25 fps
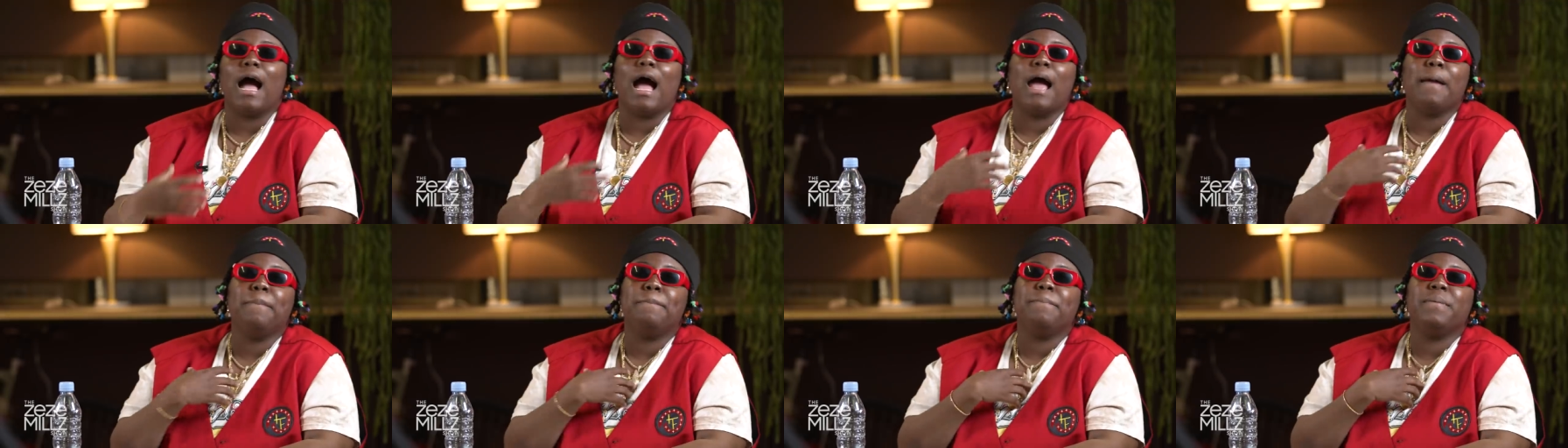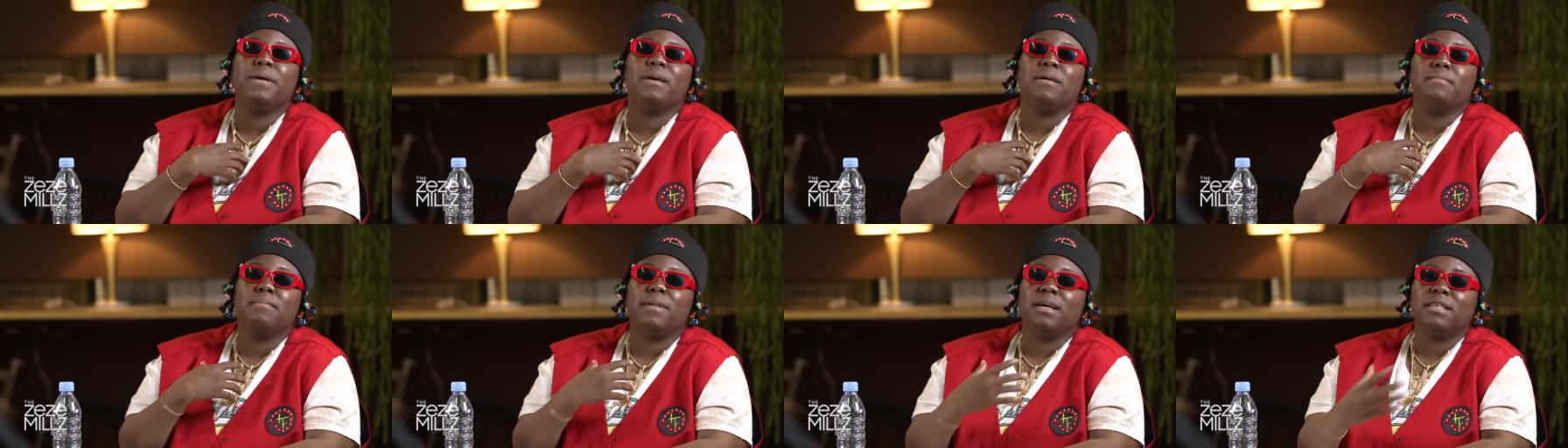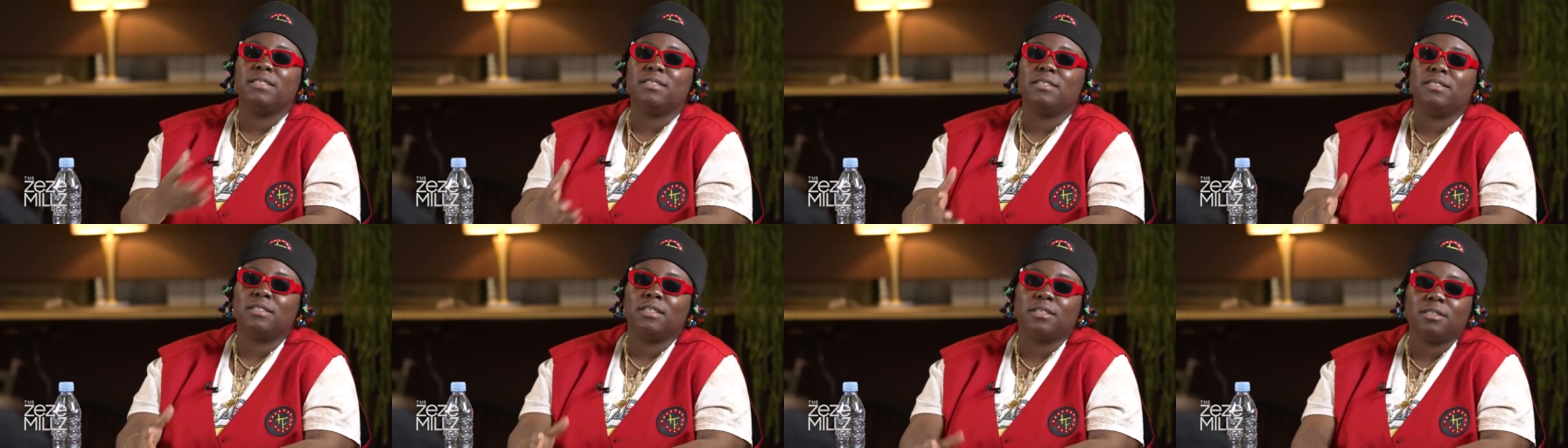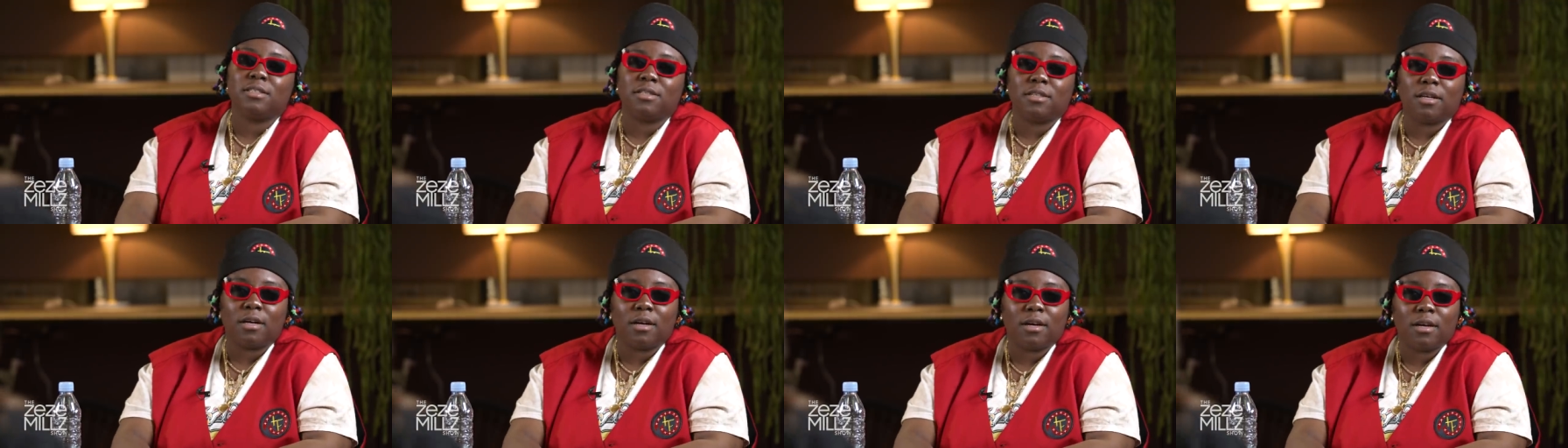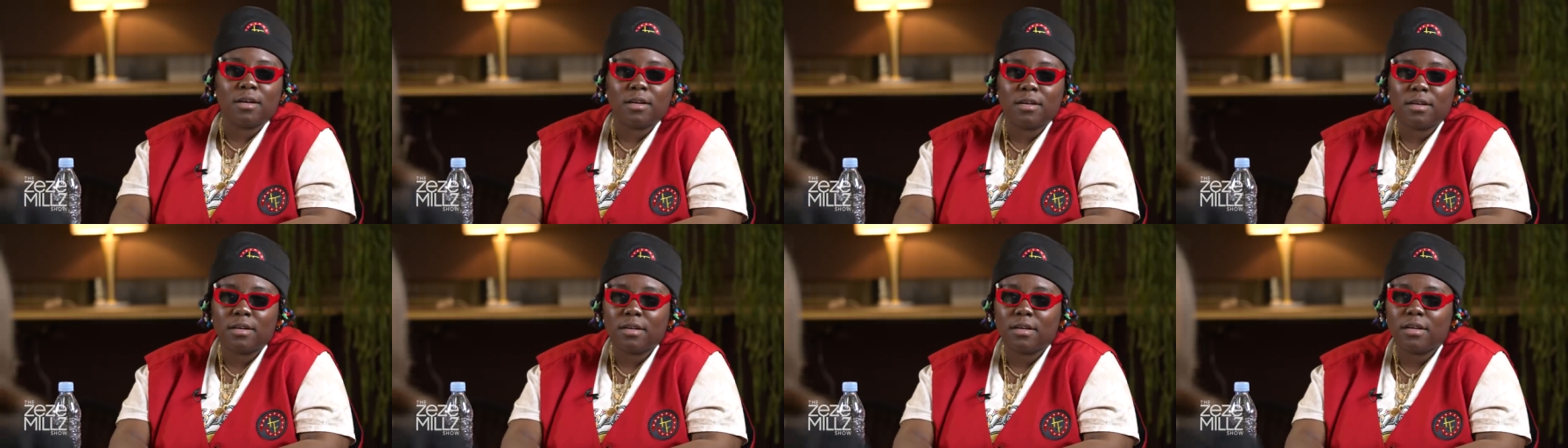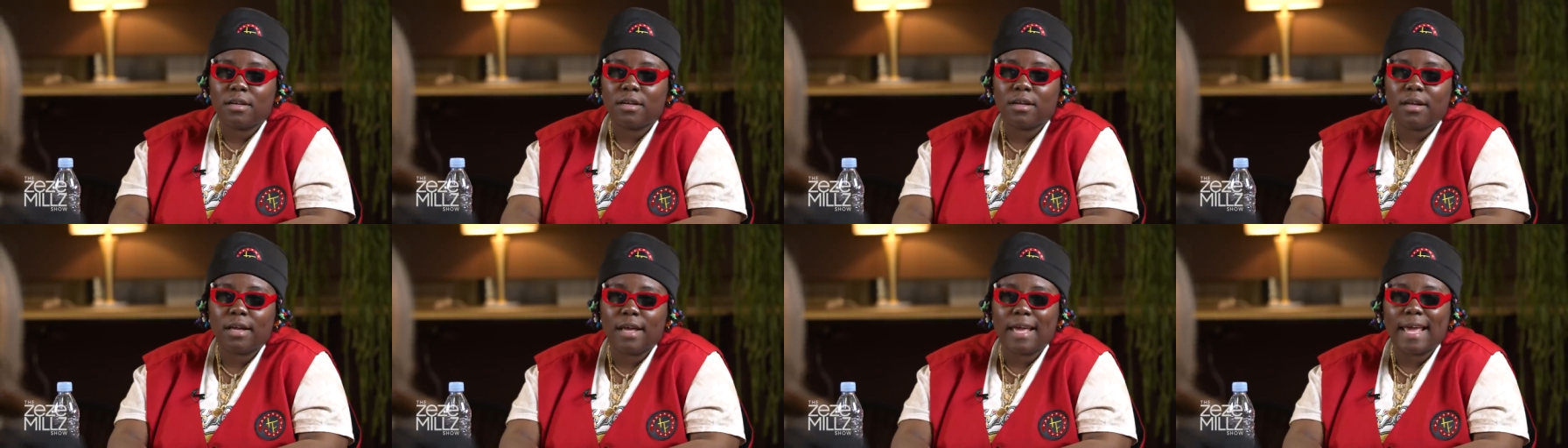I pick my sister
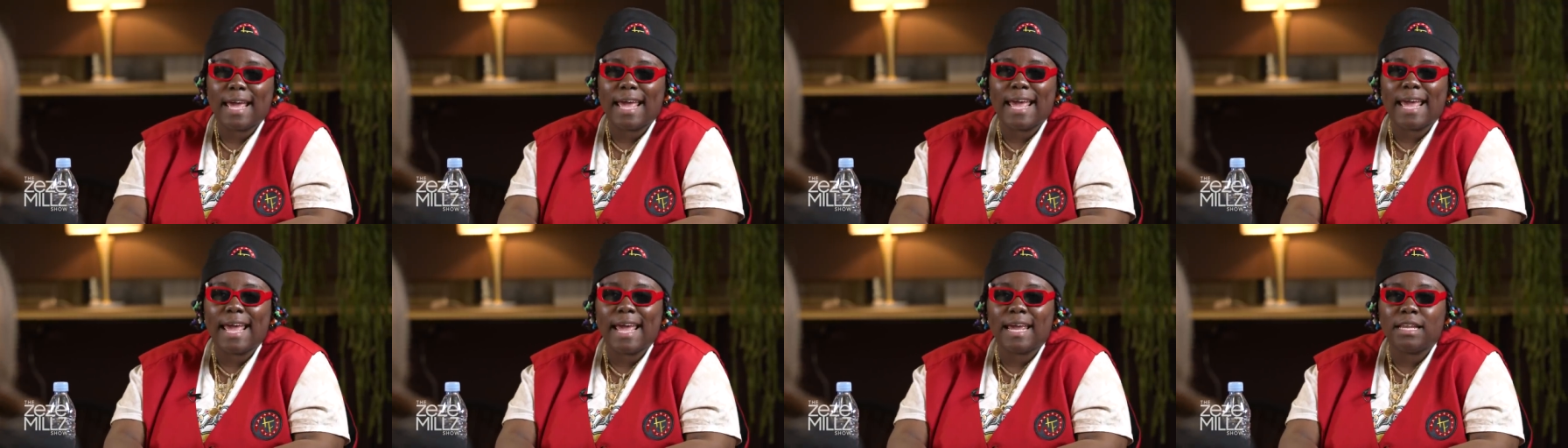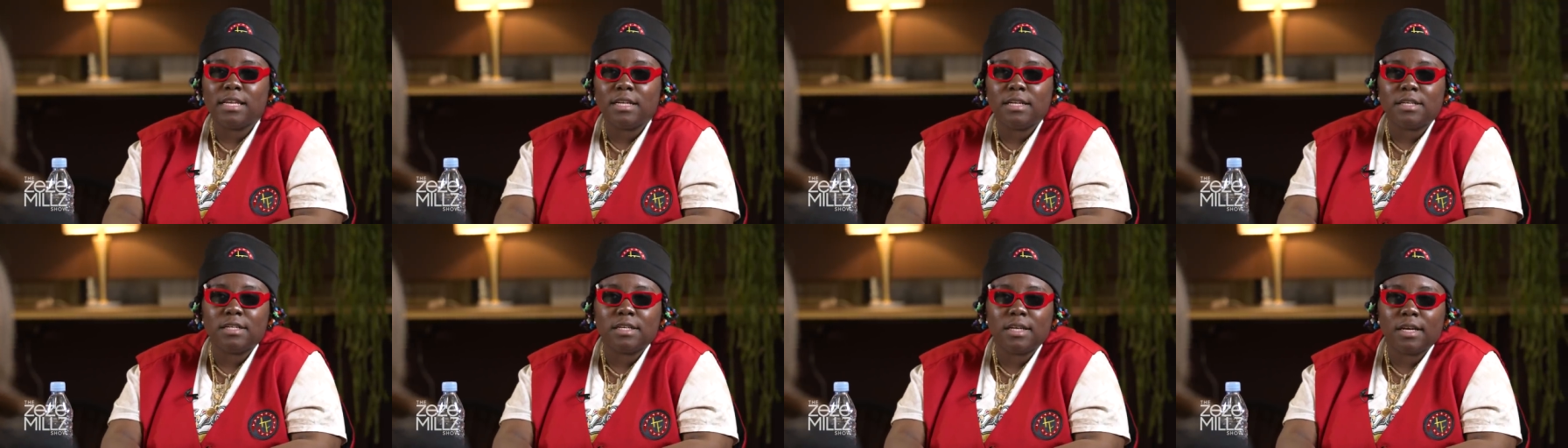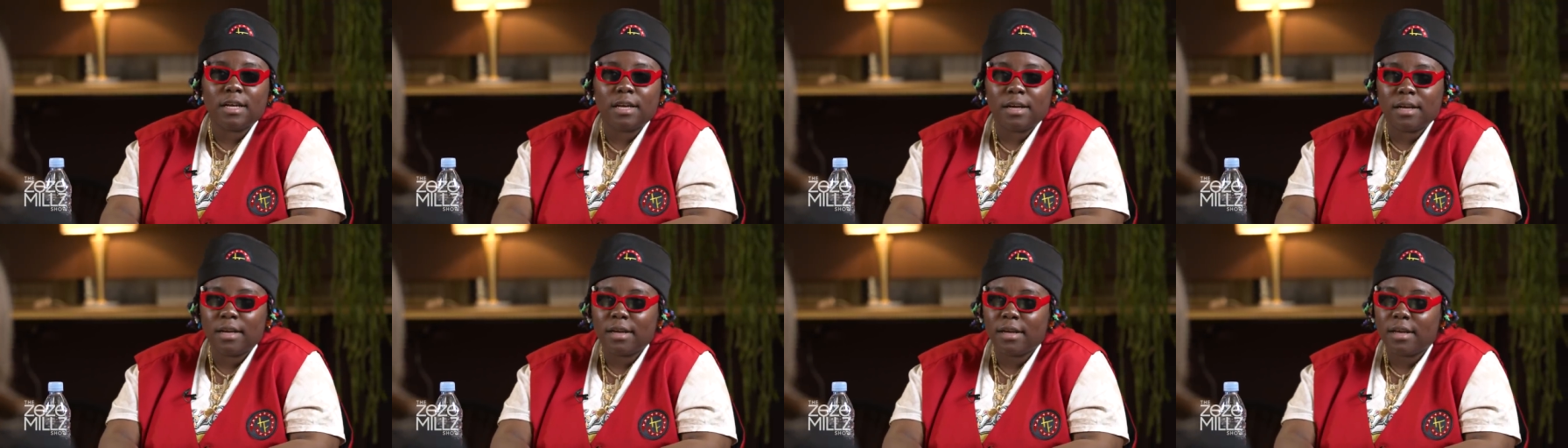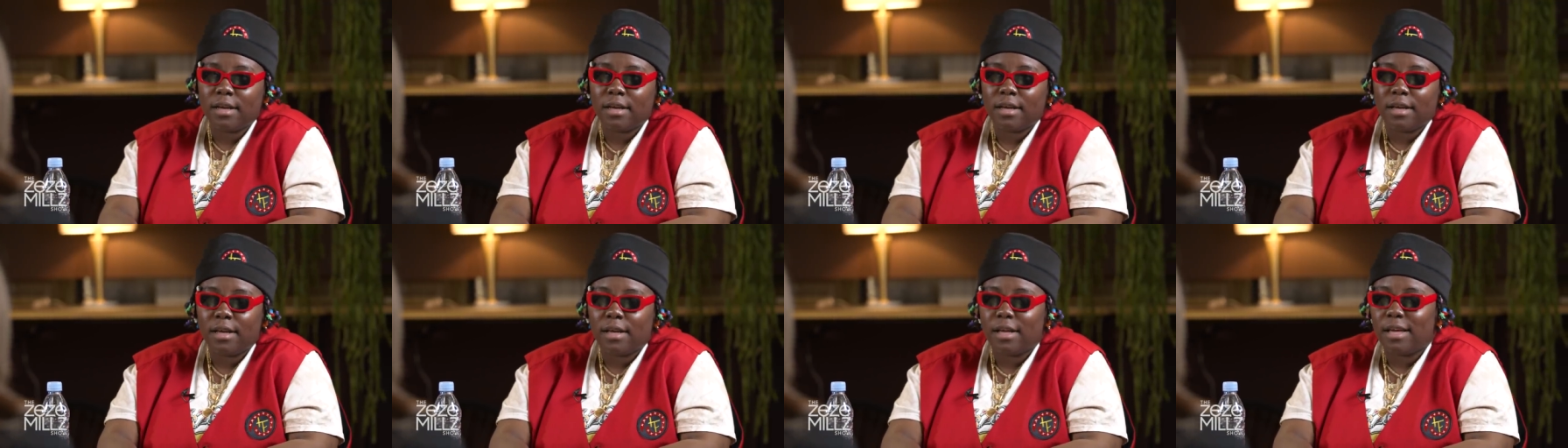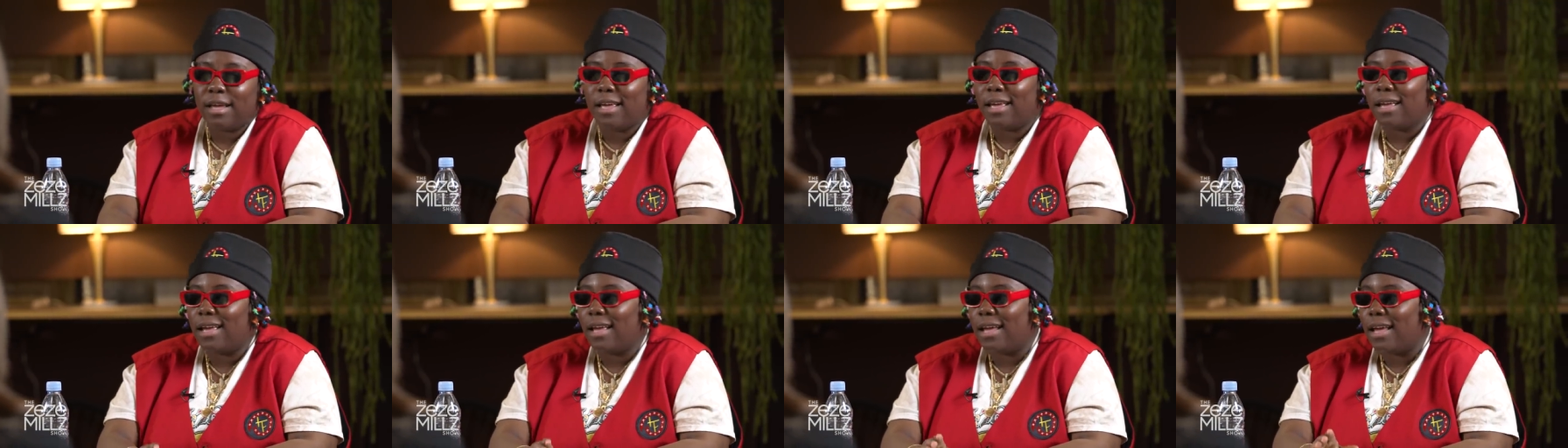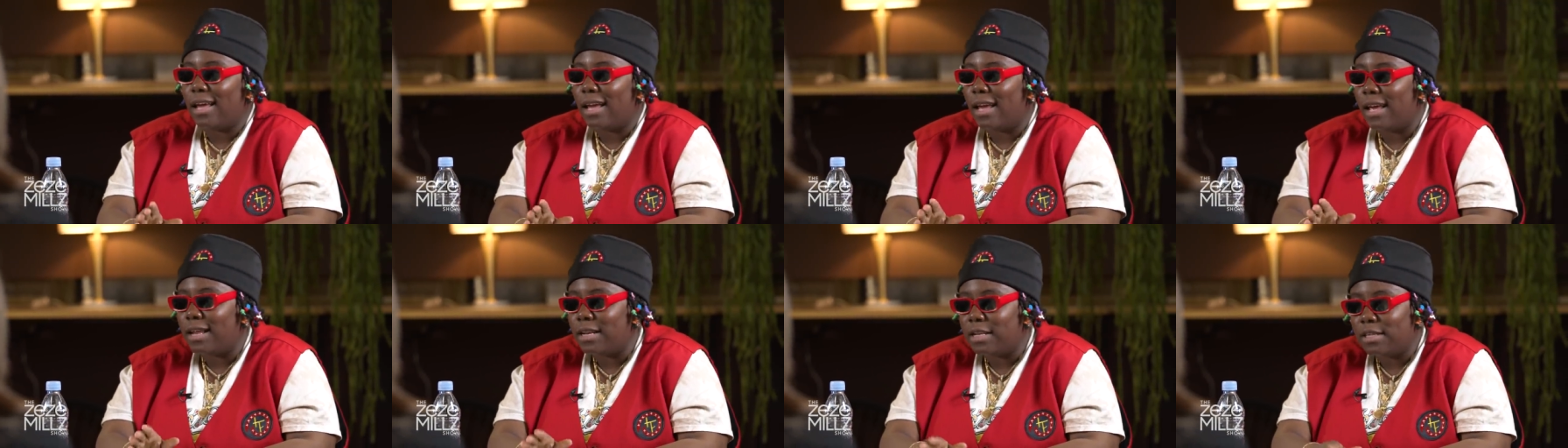any day,
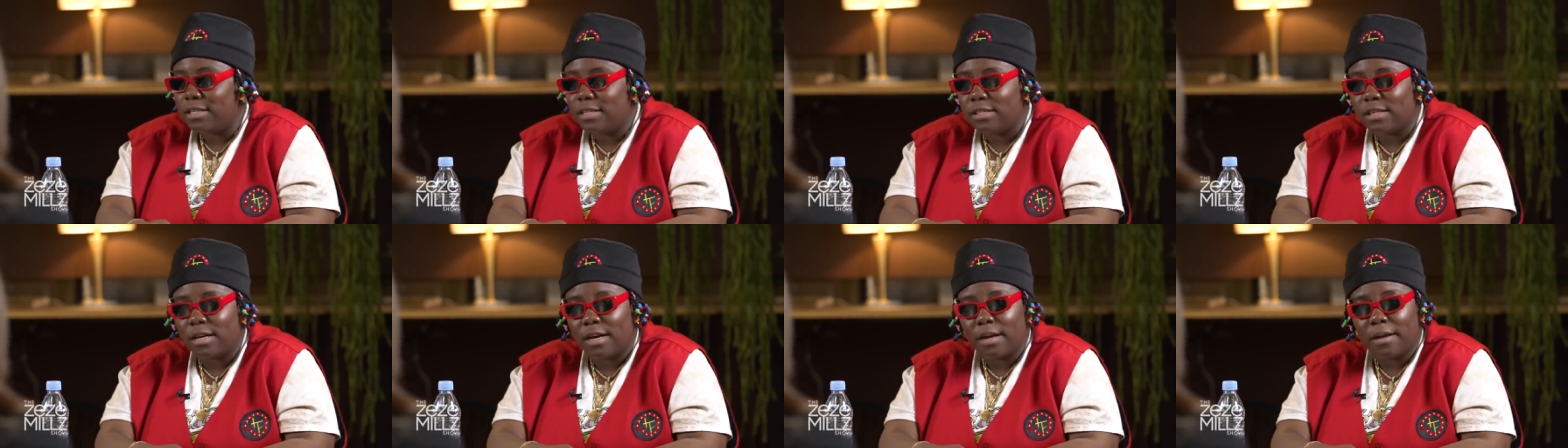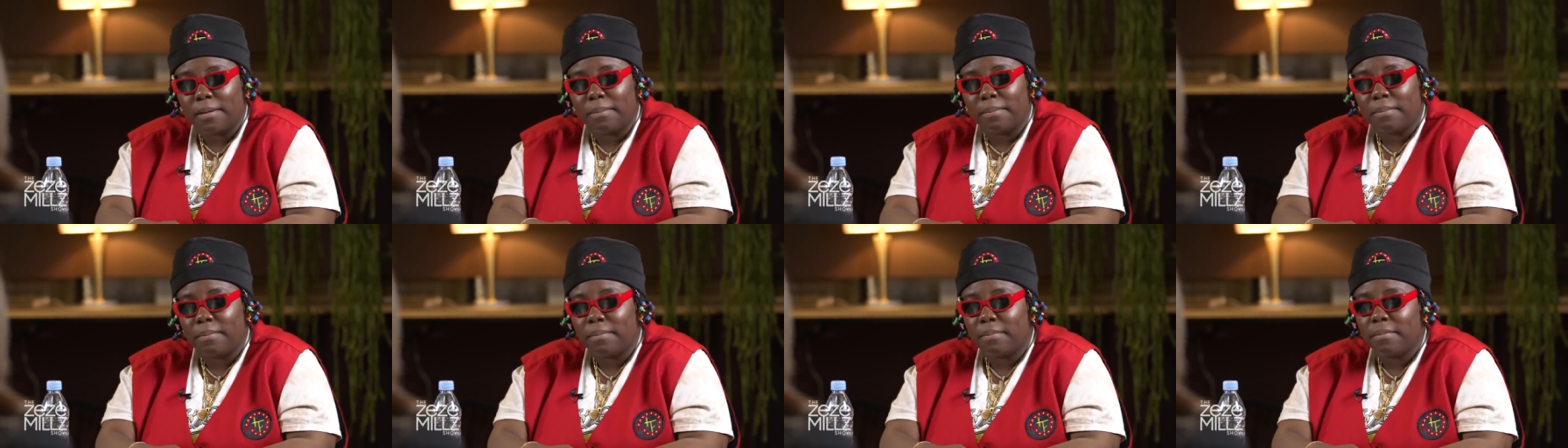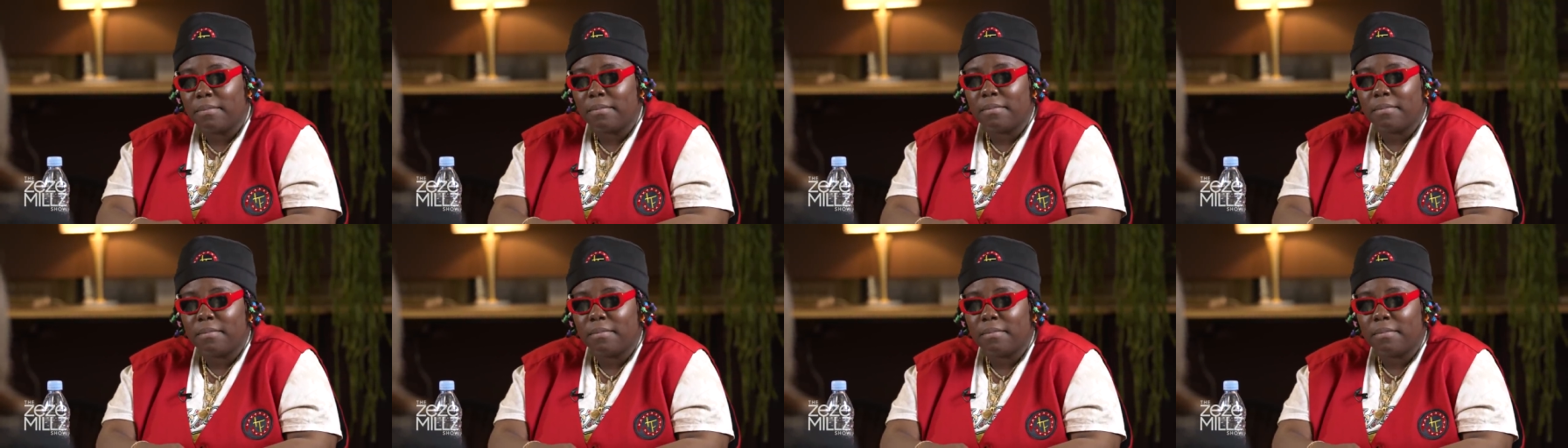any time,